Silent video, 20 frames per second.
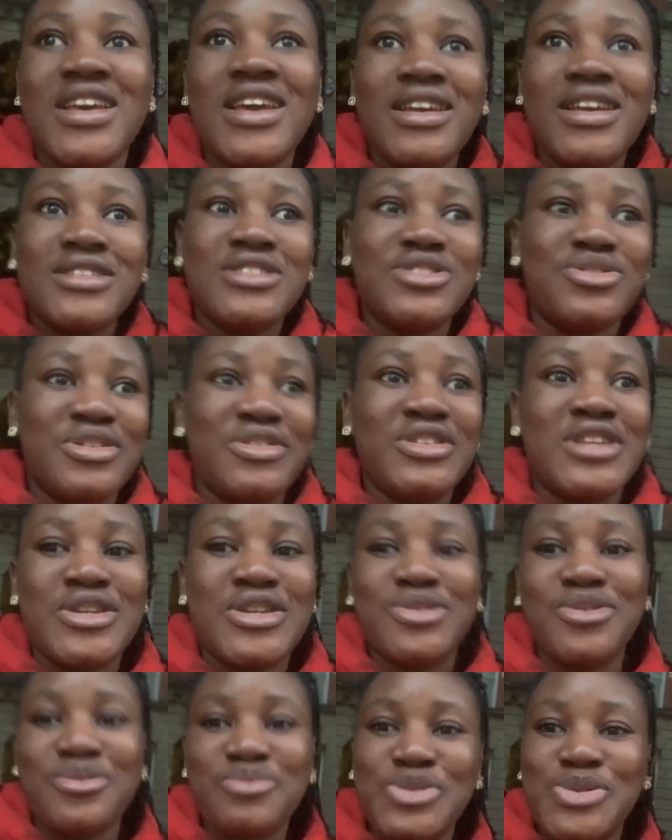the driver that is
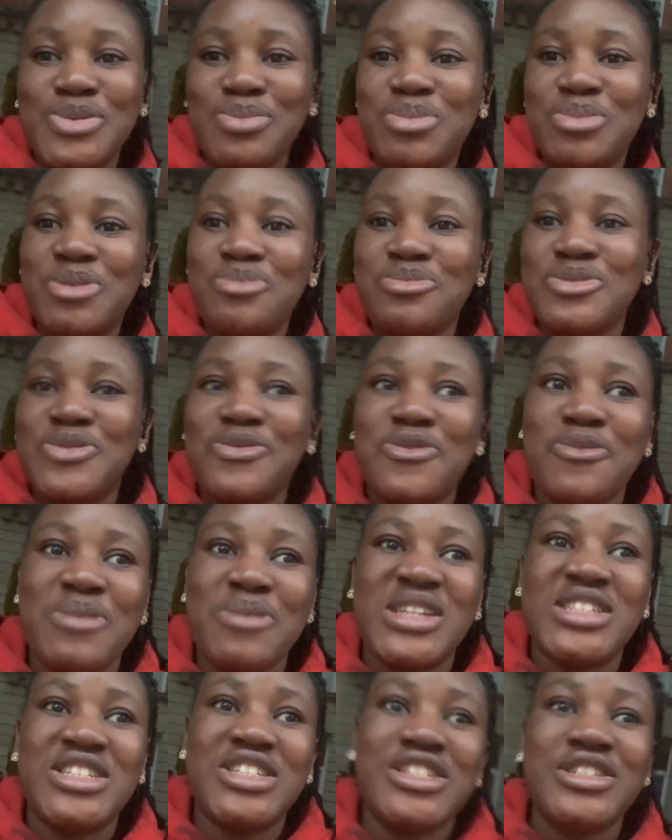coming to pick me for my
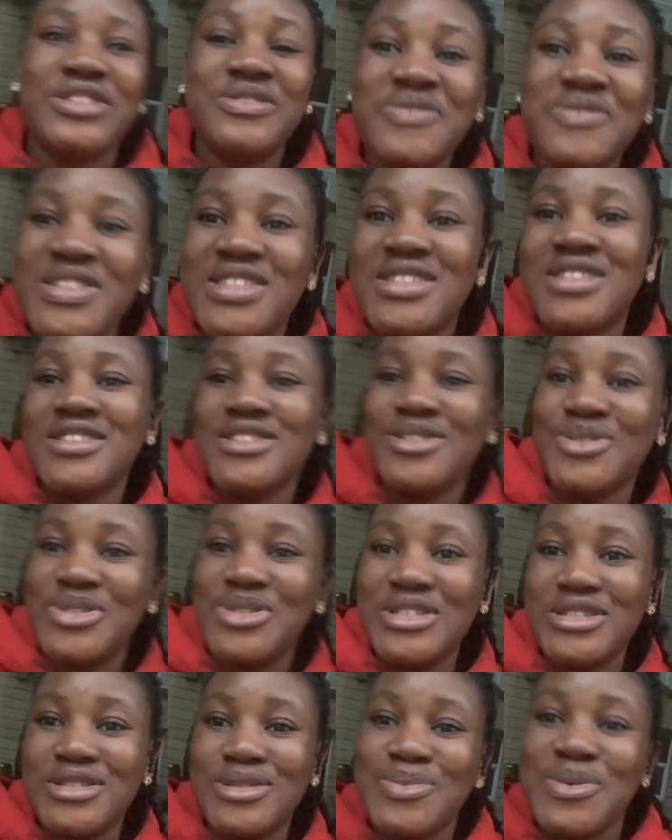shift is on
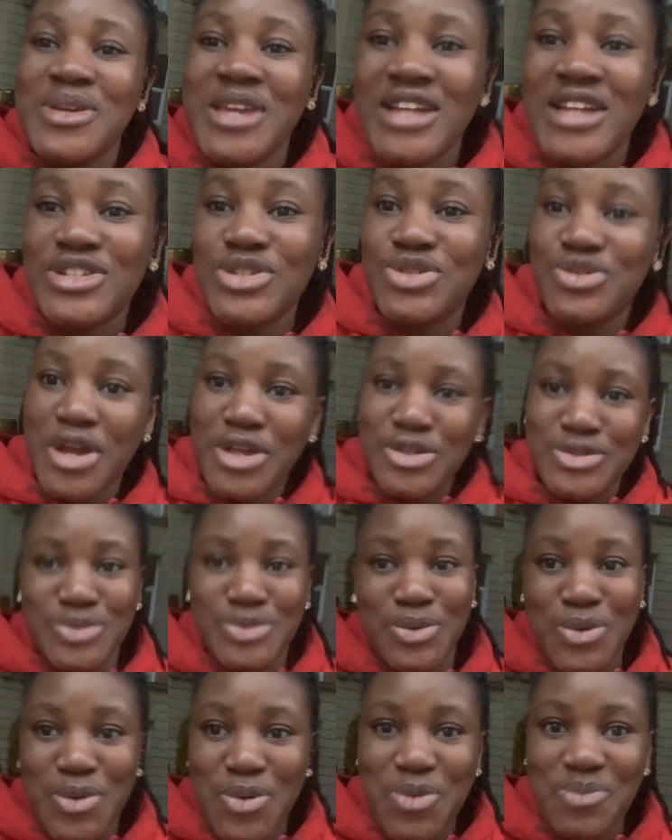his way and is trying to
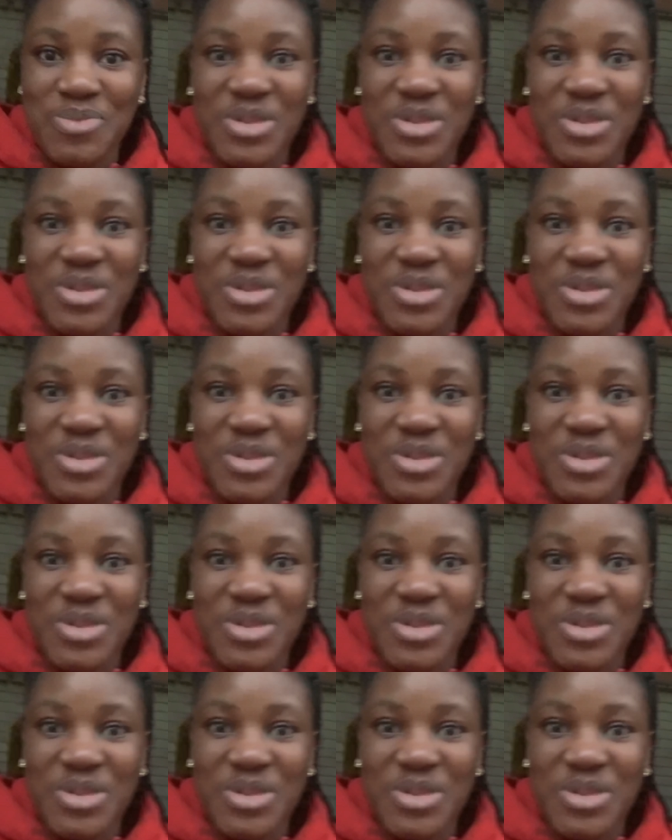call me.